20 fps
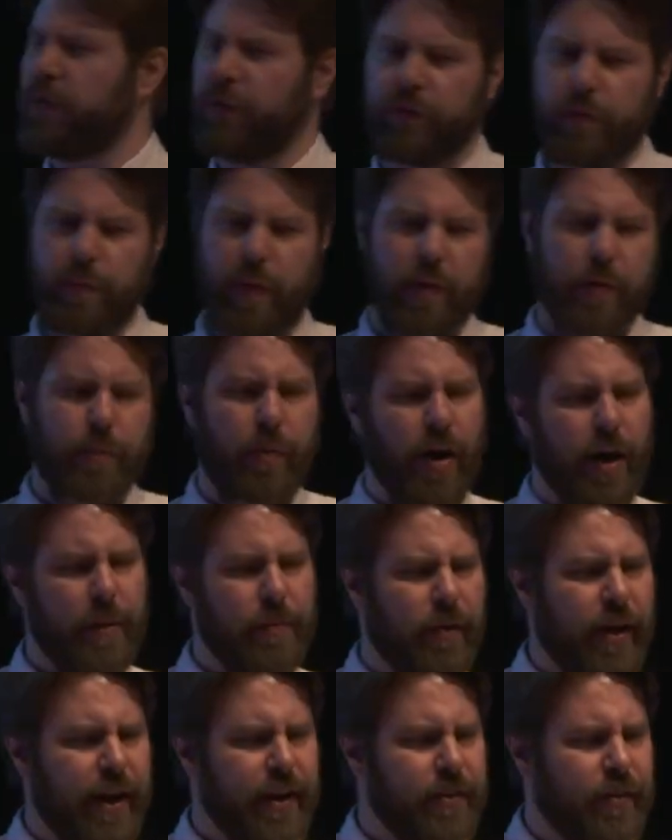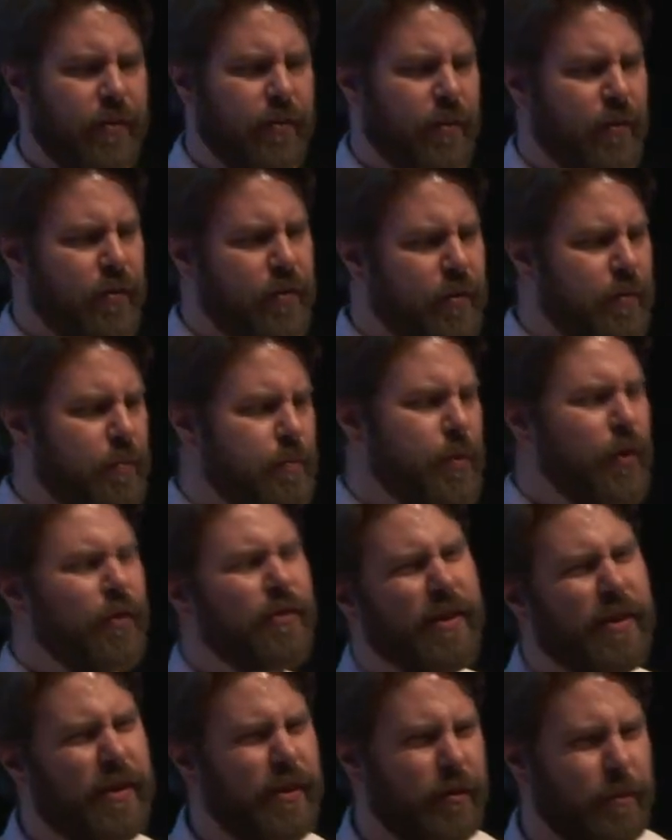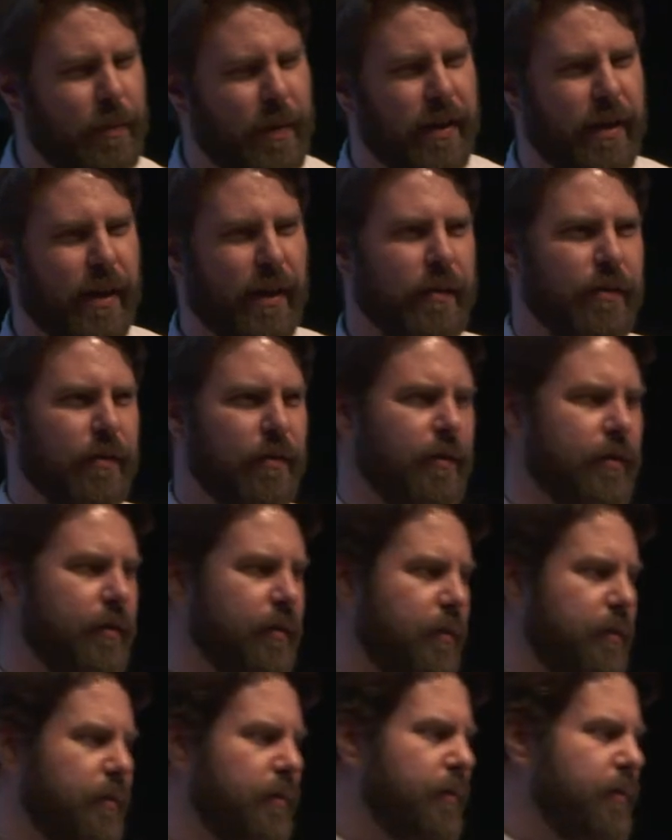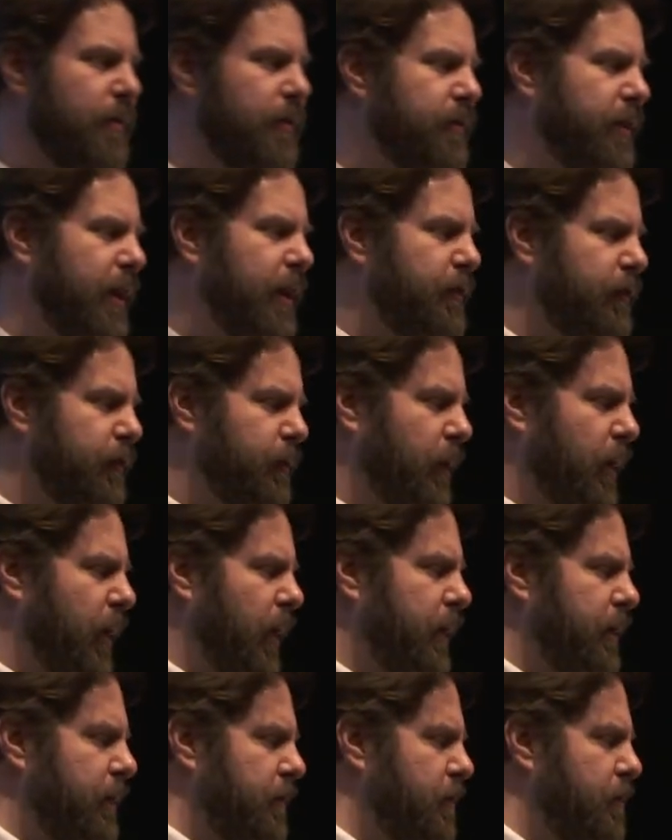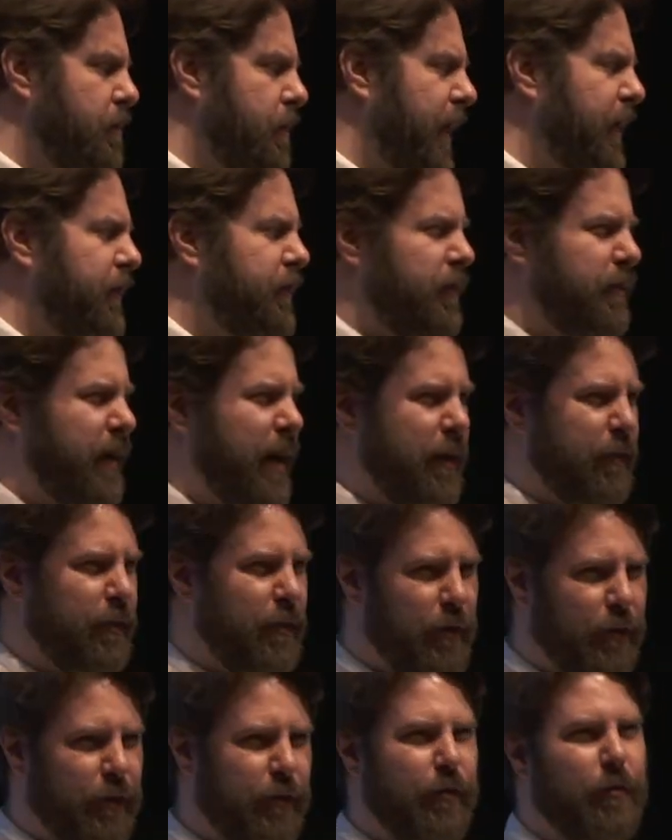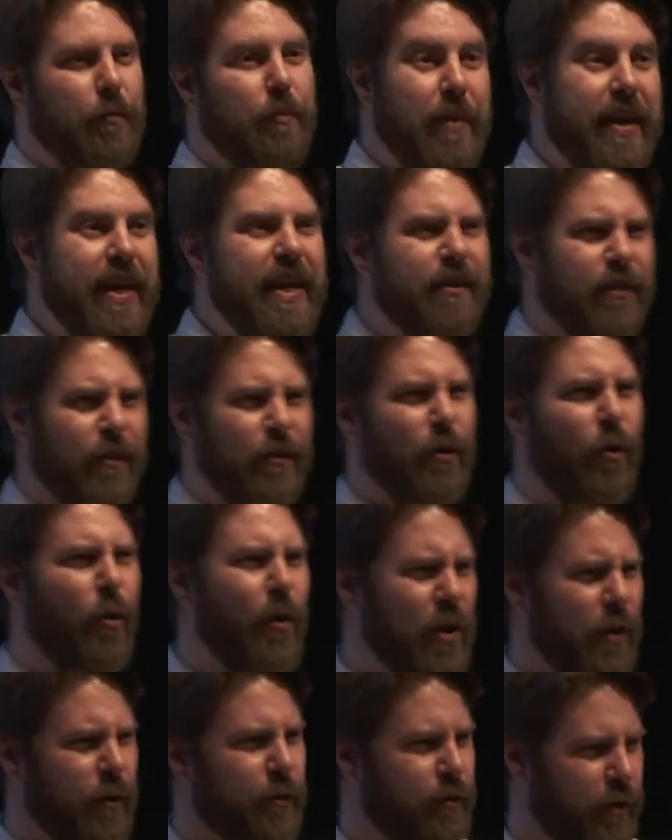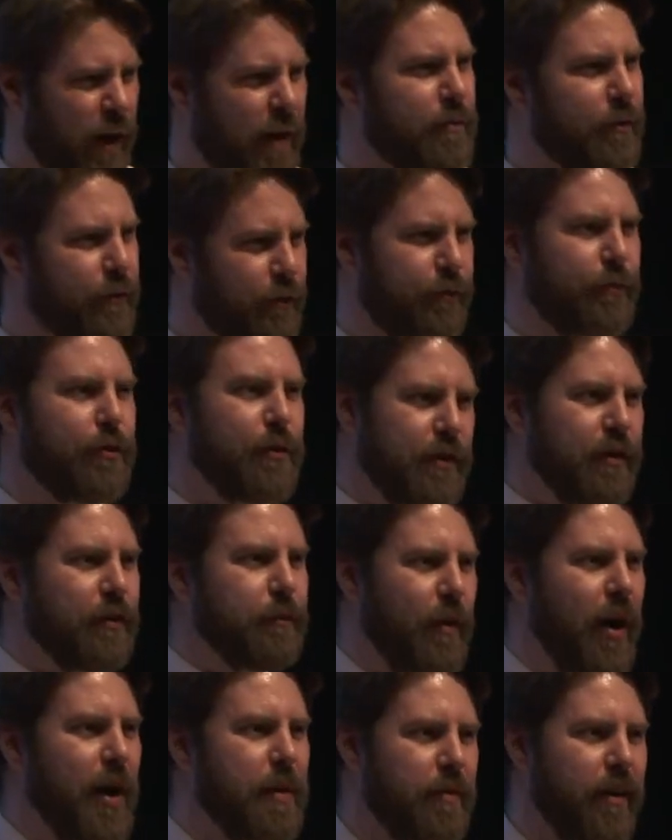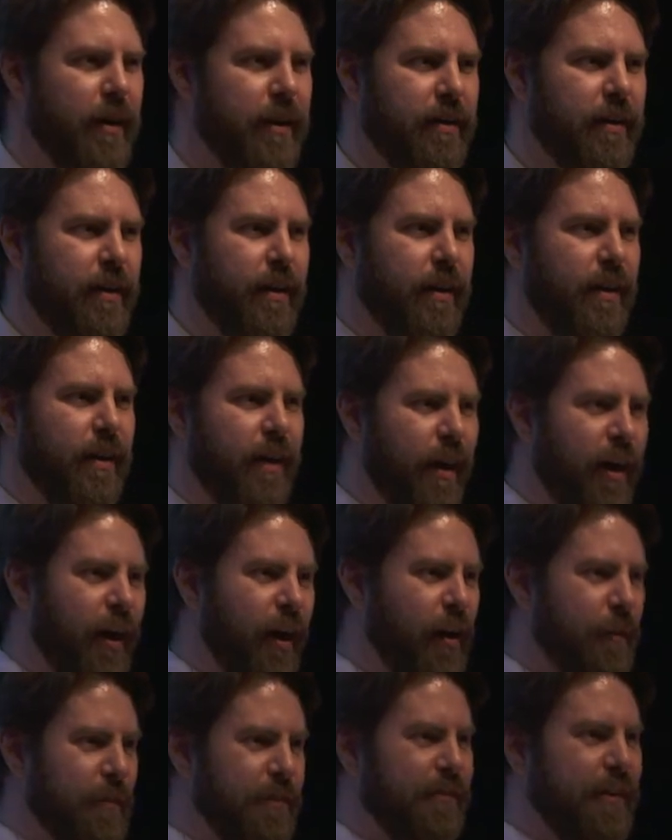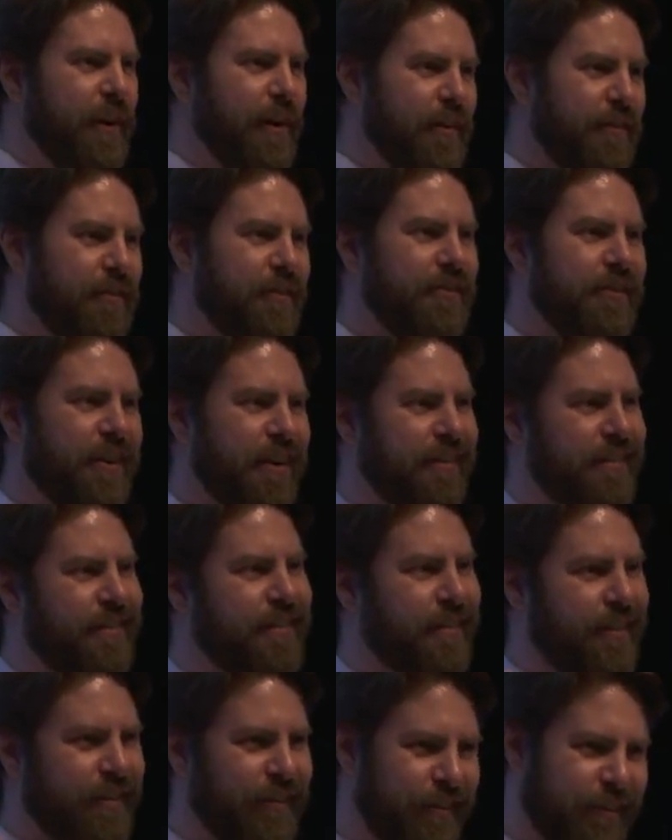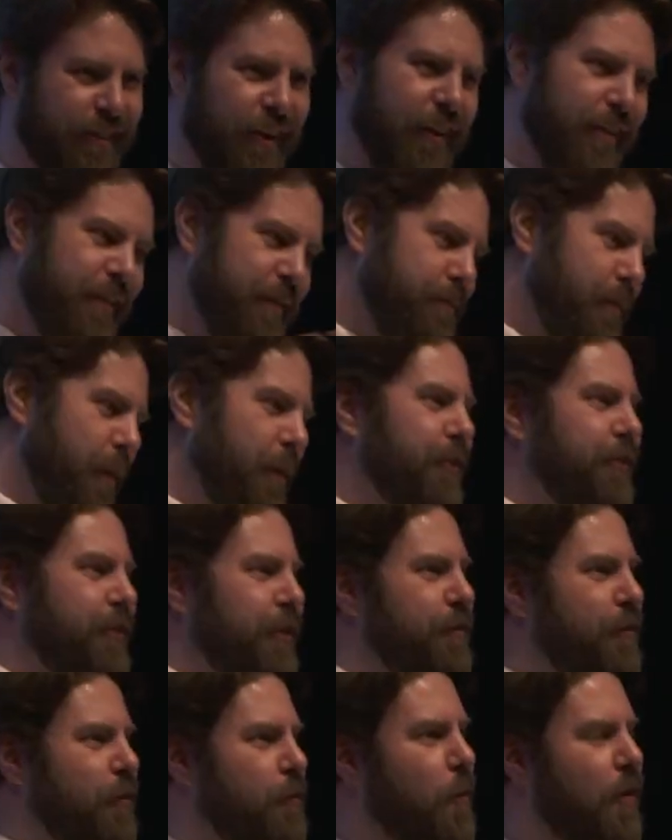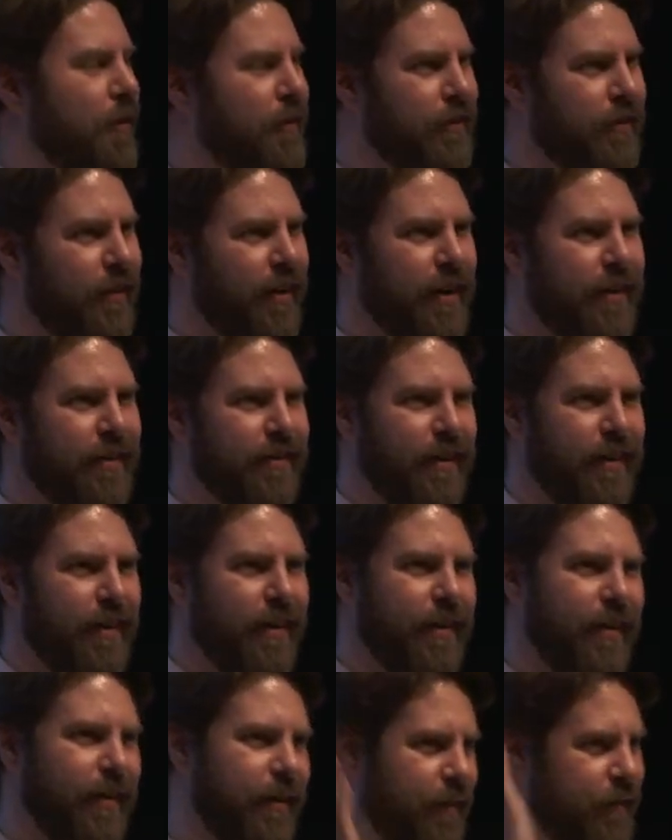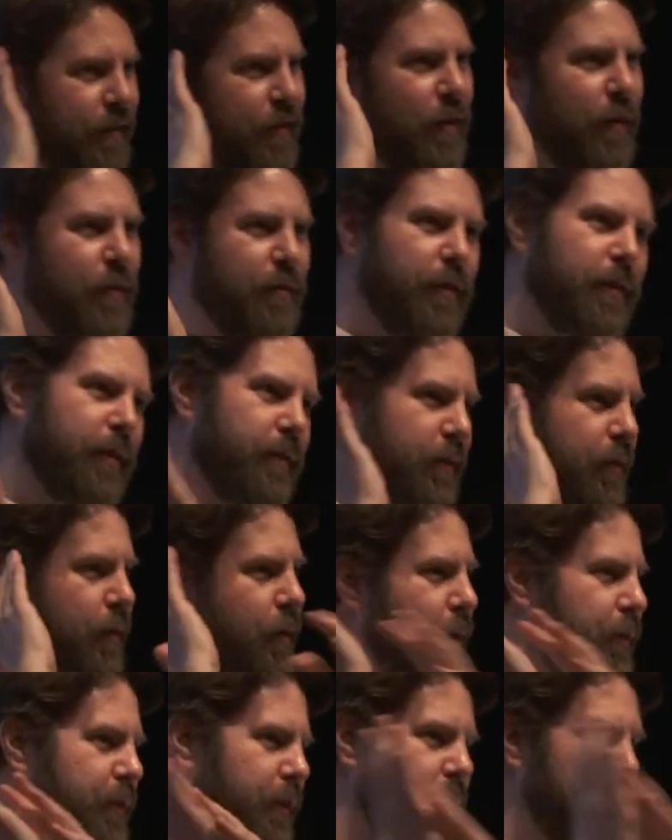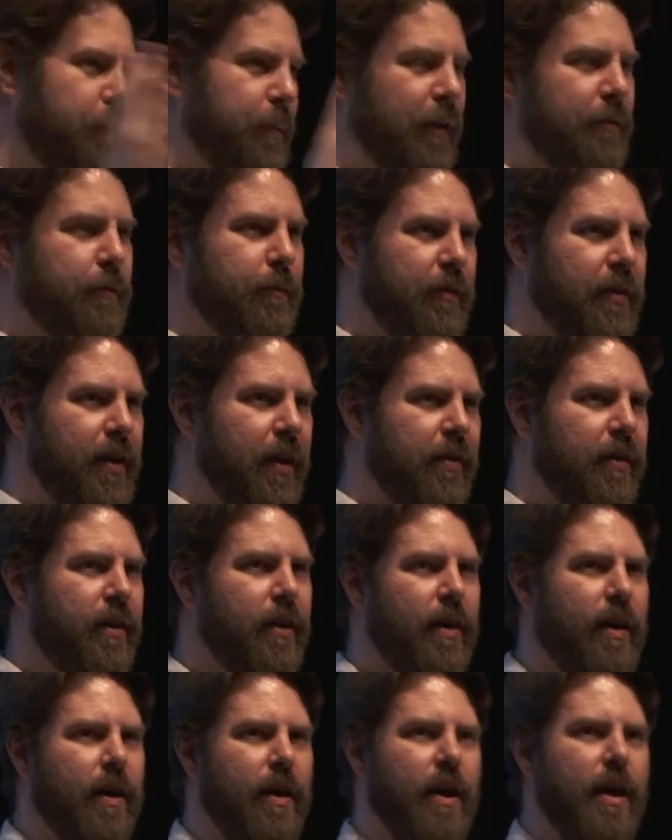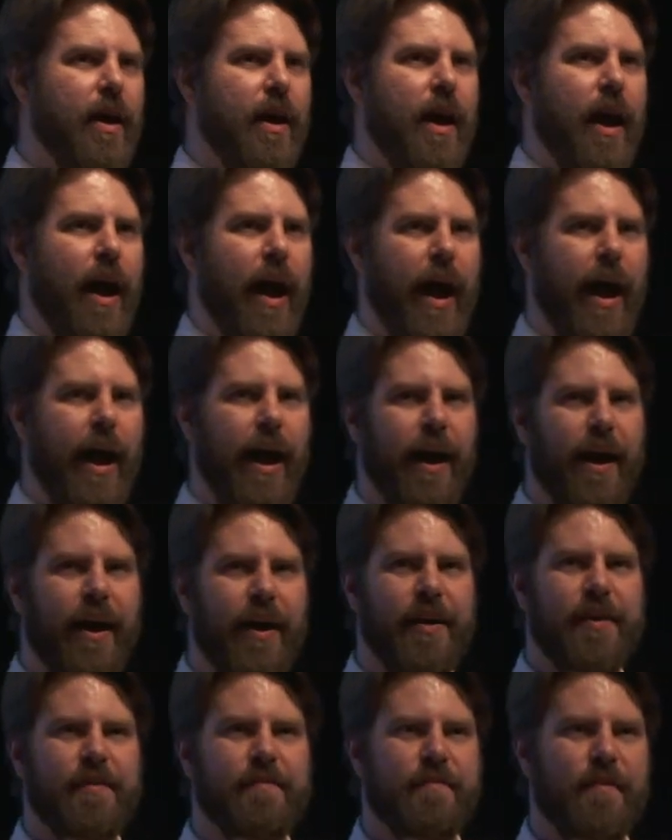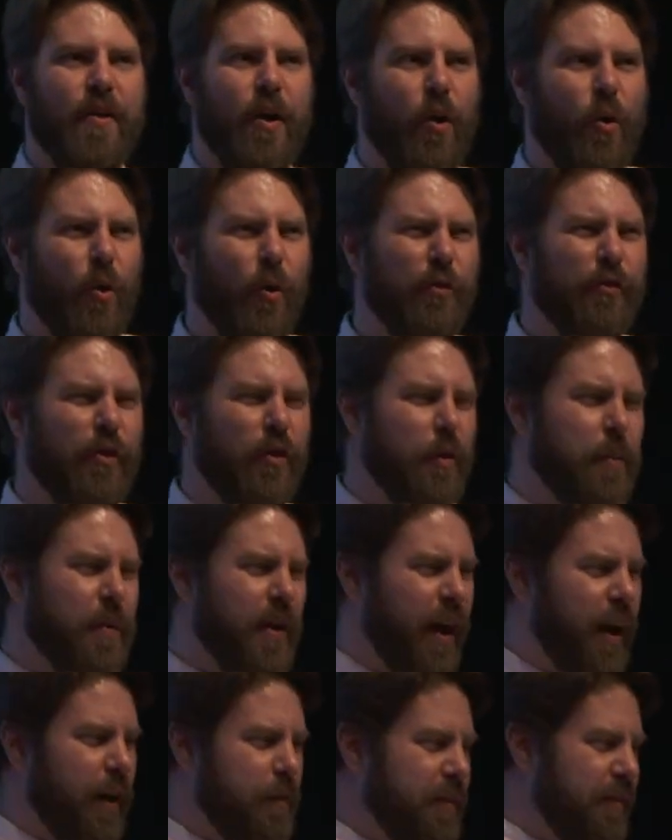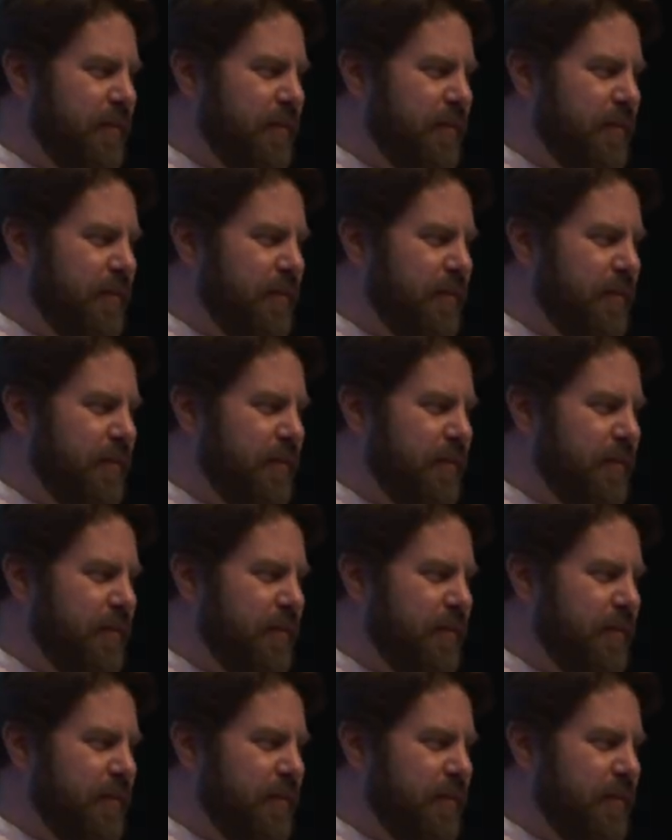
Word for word: course, about the pipeline. The, the, musically speaking, the, the sounds were kind of based around the speed that the oil travels through this pipeline, uh, which kind of suggests a certain motion from one side uh, of, the, of the audio spectrum to the other. Um, also, the kind of